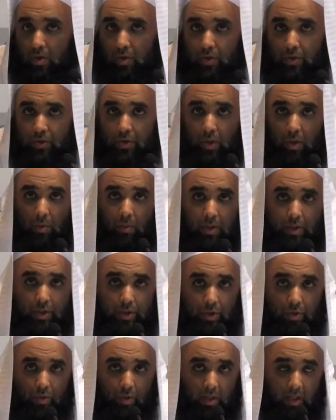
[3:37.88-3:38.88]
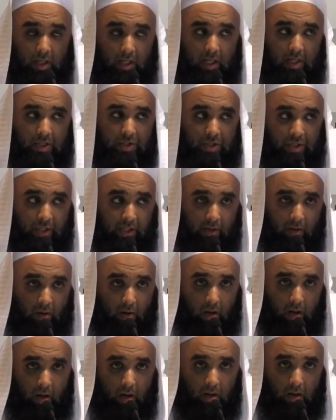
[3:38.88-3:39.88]
So the word sunnah and
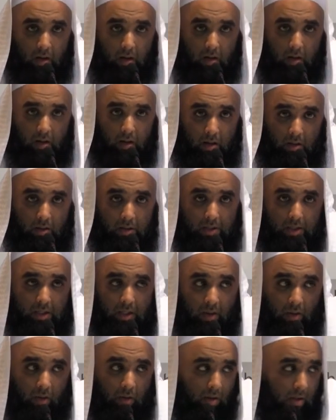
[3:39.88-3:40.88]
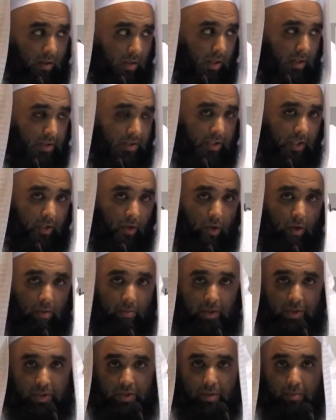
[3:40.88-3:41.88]
seerah are
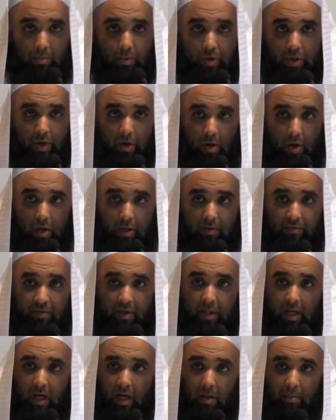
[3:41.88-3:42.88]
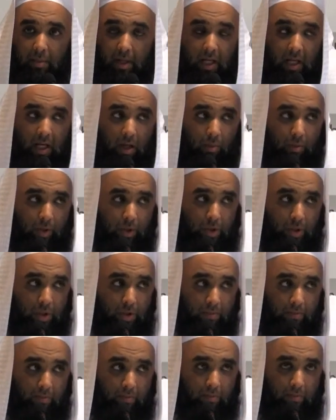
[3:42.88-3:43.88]
synonymous, mutaradif in the Arabic
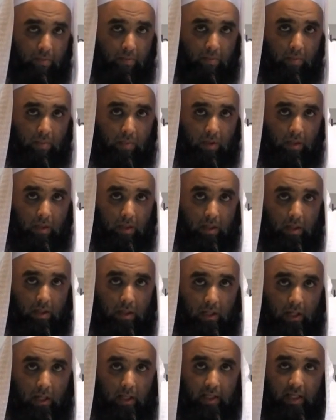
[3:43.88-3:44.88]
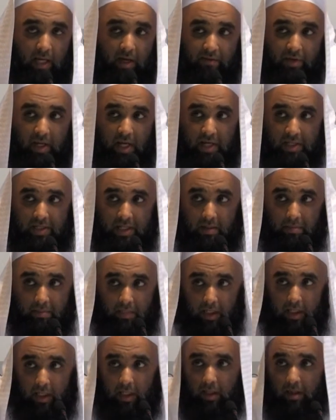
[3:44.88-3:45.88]
language, and they have the exact
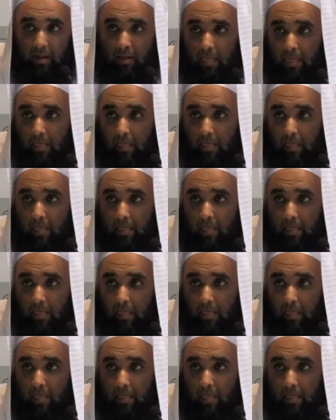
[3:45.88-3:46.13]
meaning.